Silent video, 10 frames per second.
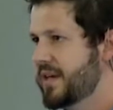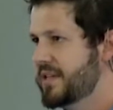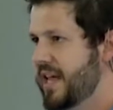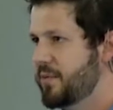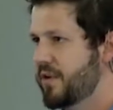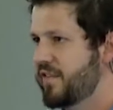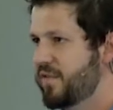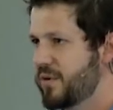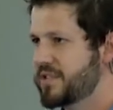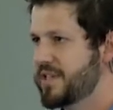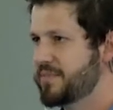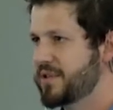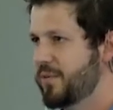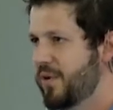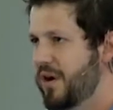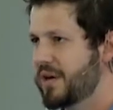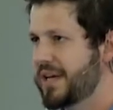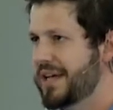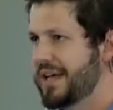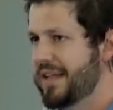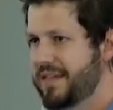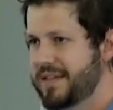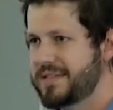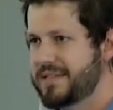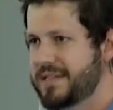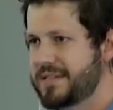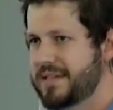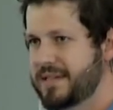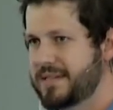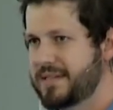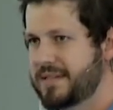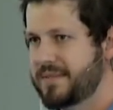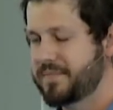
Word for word: Daniel would have forced him to walk this distance.